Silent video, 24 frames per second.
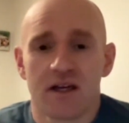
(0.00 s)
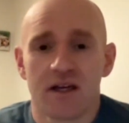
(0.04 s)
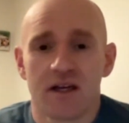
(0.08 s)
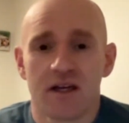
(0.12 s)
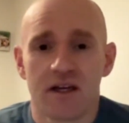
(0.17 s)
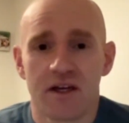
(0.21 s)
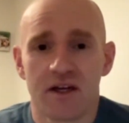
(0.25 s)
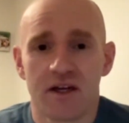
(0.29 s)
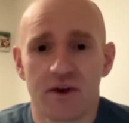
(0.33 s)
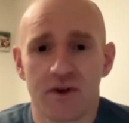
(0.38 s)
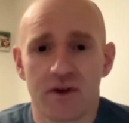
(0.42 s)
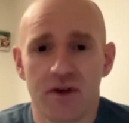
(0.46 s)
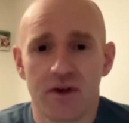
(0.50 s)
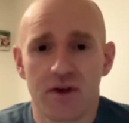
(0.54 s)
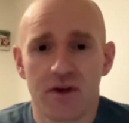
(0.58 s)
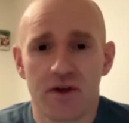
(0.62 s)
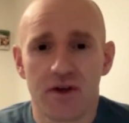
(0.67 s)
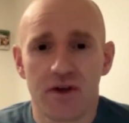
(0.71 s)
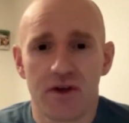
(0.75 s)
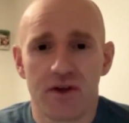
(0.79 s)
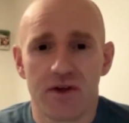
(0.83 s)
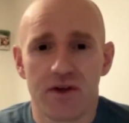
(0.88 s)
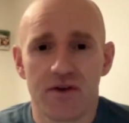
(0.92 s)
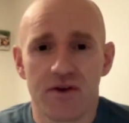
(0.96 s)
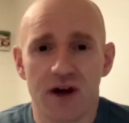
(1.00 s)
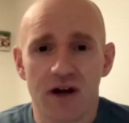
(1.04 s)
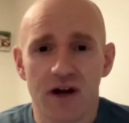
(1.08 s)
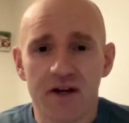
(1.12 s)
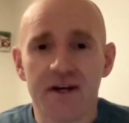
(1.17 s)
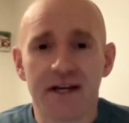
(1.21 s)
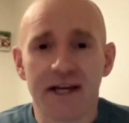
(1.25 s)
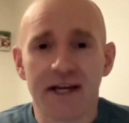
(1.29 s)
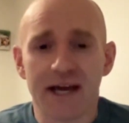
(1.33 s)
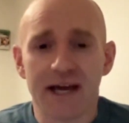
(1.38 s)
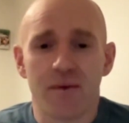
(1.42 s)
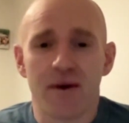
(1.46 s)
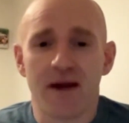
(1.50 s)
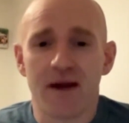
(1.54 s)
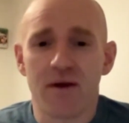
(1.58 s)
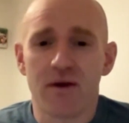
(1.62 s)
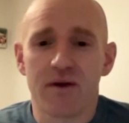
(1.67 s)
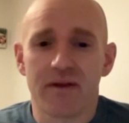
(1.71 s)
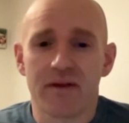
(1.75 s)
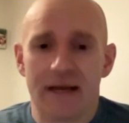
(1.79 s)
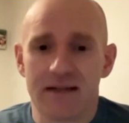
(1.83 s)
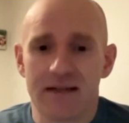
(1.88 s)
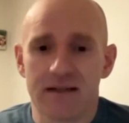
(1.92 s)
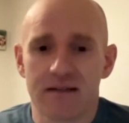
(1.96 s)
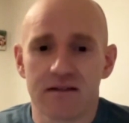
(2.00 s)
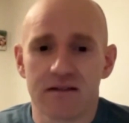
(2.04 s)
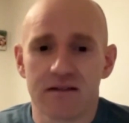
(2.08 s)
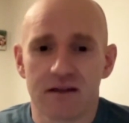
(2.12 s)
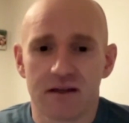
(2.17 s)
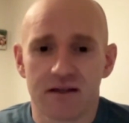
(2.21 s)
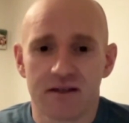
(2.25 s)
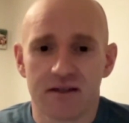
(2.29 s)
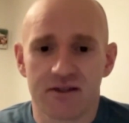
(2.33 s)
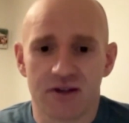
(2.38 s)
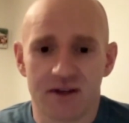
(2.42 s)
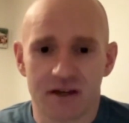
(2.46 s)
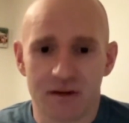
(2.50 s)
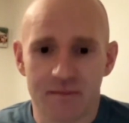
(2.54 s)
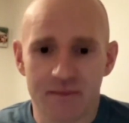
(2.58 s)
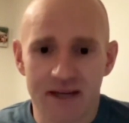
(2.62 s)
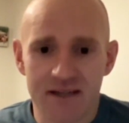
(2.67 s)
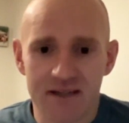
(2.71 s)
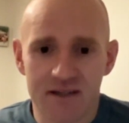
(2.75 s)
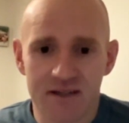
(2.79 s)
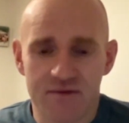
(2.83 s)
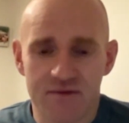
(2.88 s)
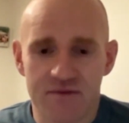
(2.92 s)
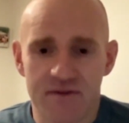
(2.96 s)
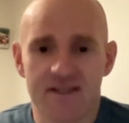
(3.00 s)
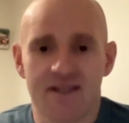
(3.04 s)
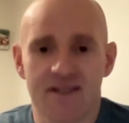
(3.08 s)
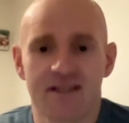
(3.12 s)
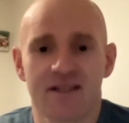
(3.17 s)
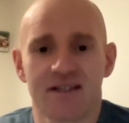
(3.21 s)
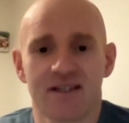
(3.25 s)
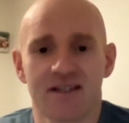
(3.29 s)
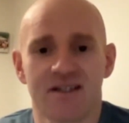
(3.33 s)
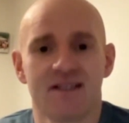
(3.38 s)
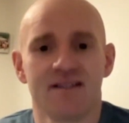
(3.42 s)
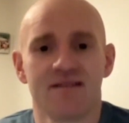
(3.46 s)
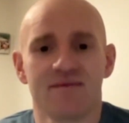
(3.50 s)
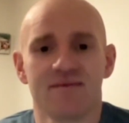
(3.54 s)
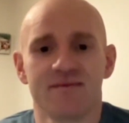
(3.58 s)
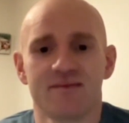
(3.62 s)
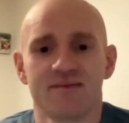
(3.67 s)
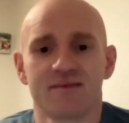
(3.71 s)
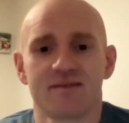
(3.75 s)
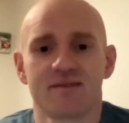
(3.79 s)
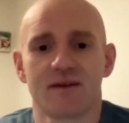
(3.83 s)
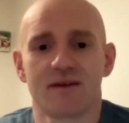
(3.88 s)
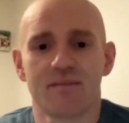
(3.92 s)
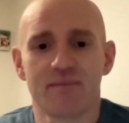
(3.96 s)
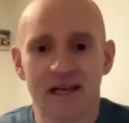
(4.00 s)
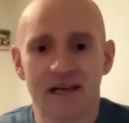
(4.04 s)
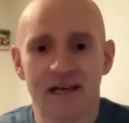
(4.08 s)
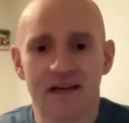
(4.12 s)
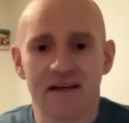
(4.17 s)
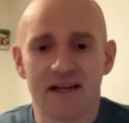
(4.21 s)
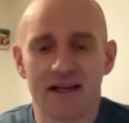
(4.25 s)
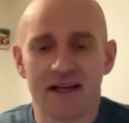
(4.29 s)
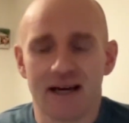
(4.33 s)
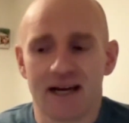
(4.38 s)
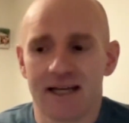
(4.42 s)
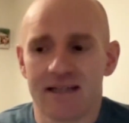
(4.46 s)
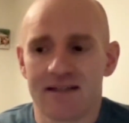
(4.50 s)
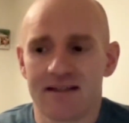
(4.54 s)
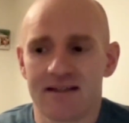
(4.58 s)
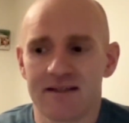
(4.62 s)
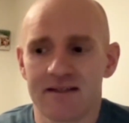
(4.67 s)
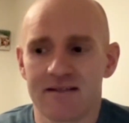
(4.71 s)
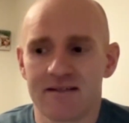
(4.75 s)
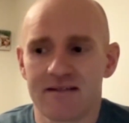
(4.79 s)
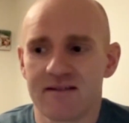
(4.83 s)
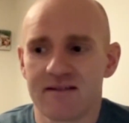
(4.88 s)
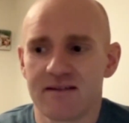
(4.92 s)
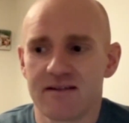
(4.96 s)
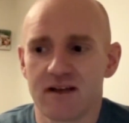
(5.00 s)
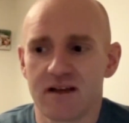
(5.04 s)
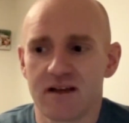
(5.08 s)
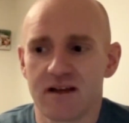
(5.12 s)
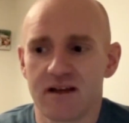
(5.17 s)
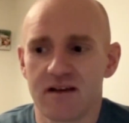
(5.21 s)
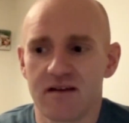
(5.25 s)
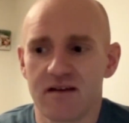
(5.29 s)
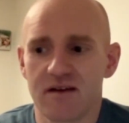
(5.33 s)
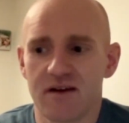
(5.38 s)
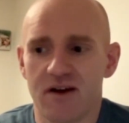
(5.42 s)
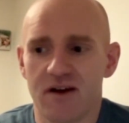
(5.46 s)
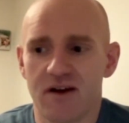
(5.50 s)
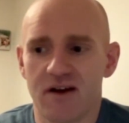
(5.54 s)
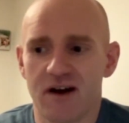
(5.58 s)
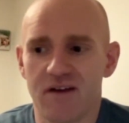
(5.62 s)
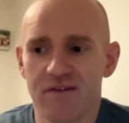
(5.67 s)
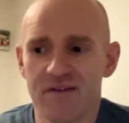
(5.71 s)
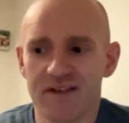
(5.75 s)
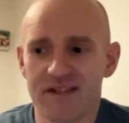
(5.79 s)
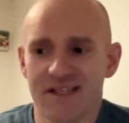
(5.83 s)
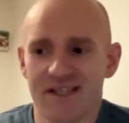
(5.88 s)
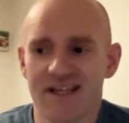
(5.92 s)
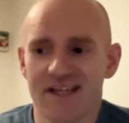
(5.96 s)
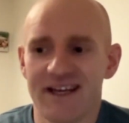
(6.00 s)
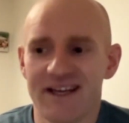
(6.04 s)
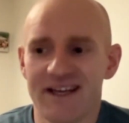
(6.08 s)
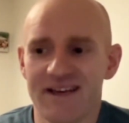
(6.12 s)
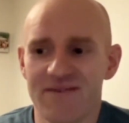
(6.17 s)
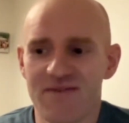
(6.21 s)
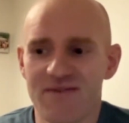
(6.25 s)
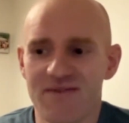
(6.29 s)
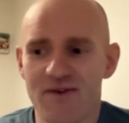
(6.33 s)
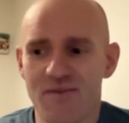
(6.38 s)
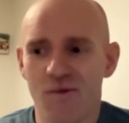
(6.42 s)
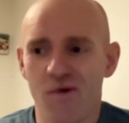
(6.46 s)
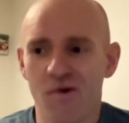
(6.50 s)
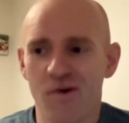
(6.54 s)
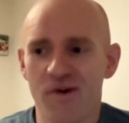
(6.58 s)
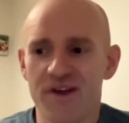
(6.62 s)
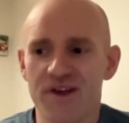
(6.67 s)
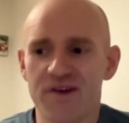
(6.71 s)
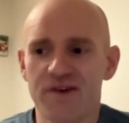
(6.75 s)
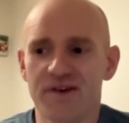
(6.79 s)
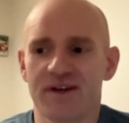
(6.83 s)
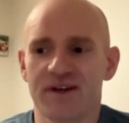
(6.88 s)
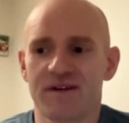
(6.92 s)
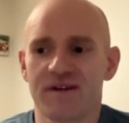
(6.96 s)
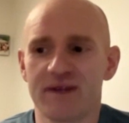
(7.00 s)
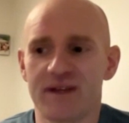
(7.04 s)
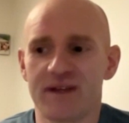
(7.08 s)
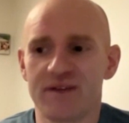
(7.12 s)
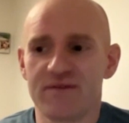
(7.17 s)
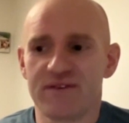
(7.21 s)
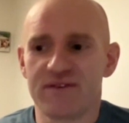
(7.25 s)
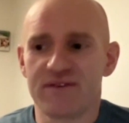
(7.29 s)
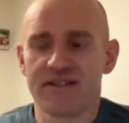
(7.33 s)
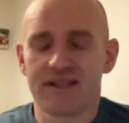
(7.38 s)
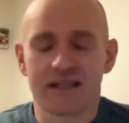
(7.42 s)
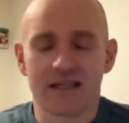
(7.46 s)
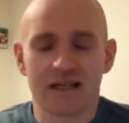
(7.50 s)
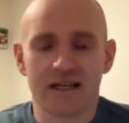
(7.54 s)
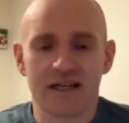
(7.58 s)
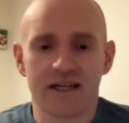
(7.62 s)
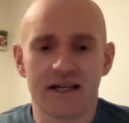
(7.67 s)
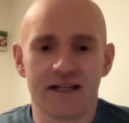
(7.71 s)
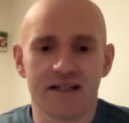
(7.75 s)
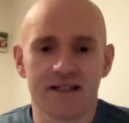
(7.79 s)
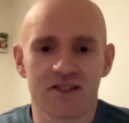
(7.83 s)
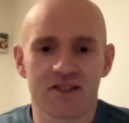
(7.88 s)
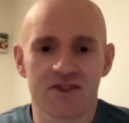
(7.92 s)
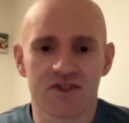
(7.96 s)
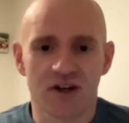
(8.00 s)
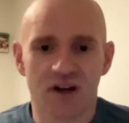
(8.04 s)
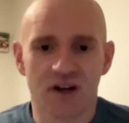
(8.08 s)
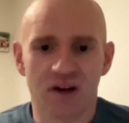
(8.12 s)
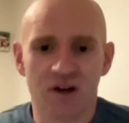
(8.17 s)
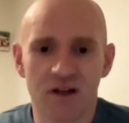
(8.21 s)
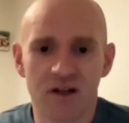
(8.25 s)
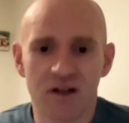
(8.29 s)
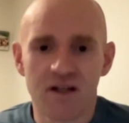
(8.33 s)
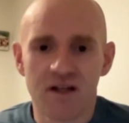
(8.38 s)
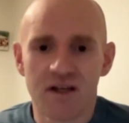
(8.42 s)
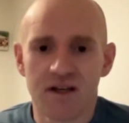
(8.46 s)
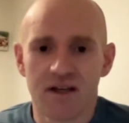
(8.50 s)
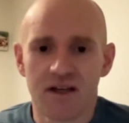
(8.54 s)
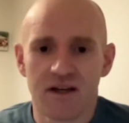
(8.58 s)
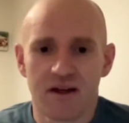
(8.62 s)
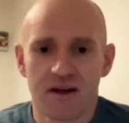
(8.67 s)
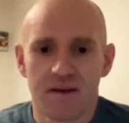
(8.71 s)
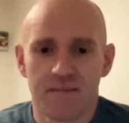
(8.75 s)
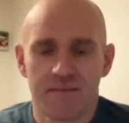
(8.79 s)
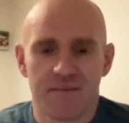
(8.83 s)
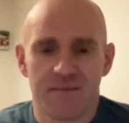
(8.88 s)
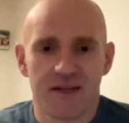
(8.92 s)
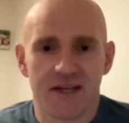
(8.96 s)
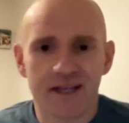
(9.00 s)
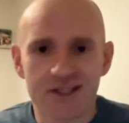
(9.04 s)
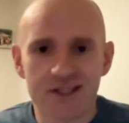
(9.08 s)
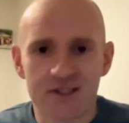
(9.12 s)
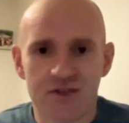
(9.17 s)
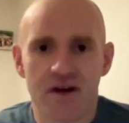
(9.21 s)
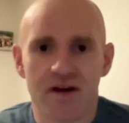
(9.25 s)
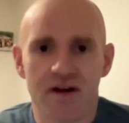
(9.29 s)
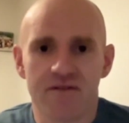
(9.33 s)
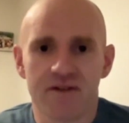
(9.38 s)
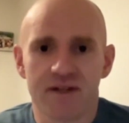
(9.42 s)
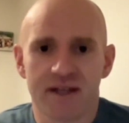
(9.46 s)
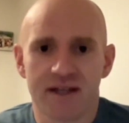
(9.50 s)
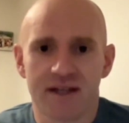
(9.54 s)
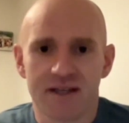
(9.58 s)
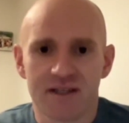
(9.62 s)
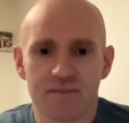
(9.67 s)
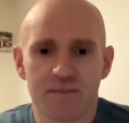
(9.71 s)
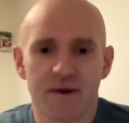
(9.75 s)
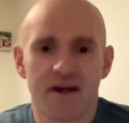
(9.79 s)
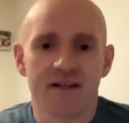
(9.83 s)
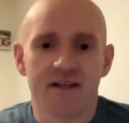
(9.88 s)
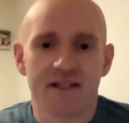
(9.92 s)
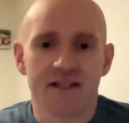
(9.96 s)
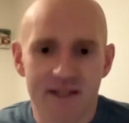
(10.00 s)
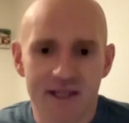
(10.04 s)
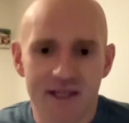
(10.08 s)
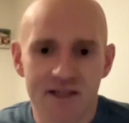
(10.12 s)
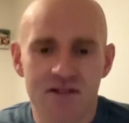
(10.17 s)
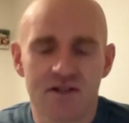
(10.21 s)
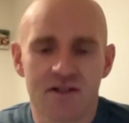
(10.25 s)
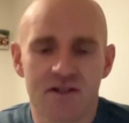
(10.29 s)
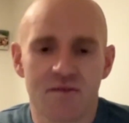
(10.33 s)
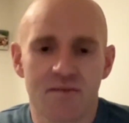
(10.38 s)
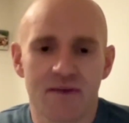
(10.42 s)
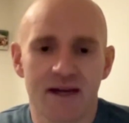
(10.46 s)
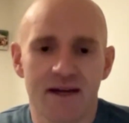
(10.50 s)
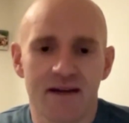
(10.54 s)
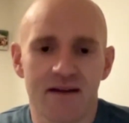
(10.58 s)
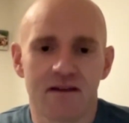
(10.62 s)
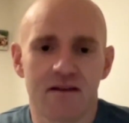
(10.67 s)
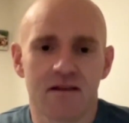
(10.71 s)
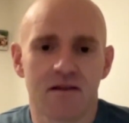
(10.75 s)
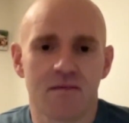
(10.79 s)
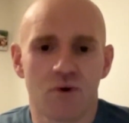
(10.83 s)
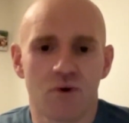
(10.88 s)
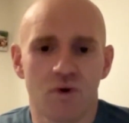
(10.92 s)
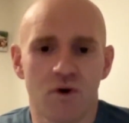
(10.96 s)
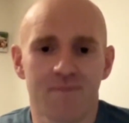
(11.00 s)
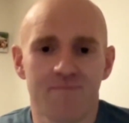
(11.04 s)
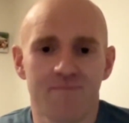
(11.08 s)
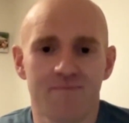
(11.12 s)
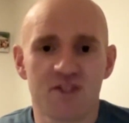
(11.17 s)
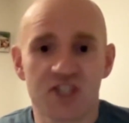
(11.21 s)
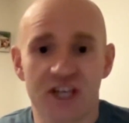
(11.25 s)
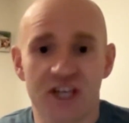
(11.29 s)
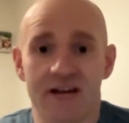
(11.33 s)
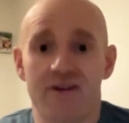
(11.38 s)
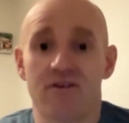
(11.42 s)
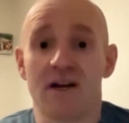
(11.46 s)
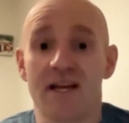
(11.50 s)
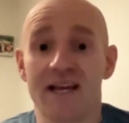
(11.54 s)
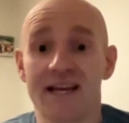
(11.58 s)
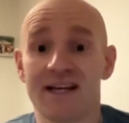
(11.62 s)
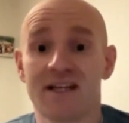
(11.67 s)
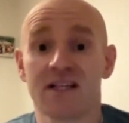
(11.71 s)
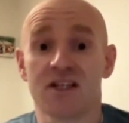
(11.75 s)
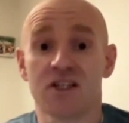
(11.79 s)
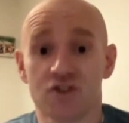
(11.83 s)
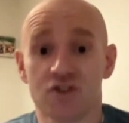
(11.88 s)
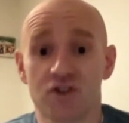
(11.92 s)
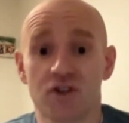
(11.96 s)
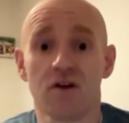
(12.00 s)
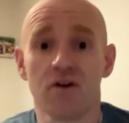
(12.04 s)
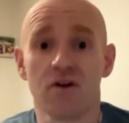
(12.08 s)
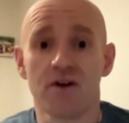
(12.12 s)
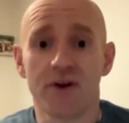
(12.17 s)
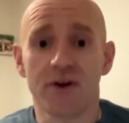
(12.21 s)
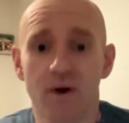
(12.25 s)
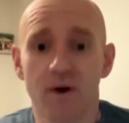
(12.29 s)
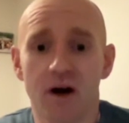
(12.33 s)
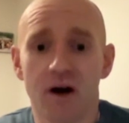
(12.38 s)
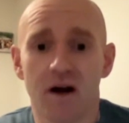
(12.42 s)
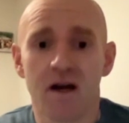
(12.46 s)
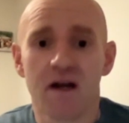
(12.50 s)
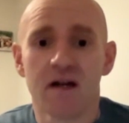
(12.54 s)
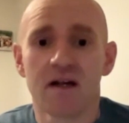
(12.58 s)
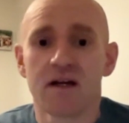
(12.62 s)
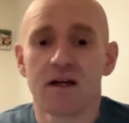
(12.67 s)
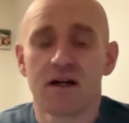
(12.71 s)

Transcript: you're not going to get away without a certain amount of physical ability. And obviously, the more you can be physically in control, the easier everything is, better decisions you make, the more generally in control you are.